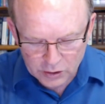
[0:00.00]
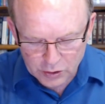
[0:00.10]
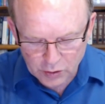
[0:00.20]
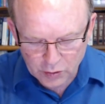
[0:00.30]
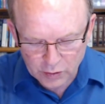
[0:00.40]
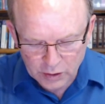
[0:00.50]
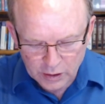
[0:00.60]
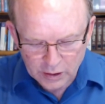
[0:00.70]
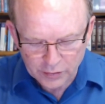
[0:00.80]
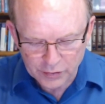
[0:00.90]
So
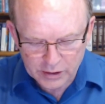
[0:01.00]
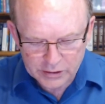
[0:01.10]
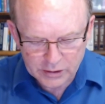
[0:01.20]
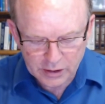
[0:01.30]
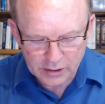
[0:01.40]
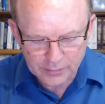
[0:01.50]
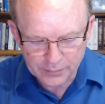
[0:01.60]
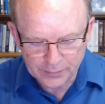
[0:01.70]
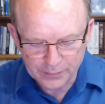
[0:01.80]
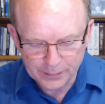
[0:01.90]
this um,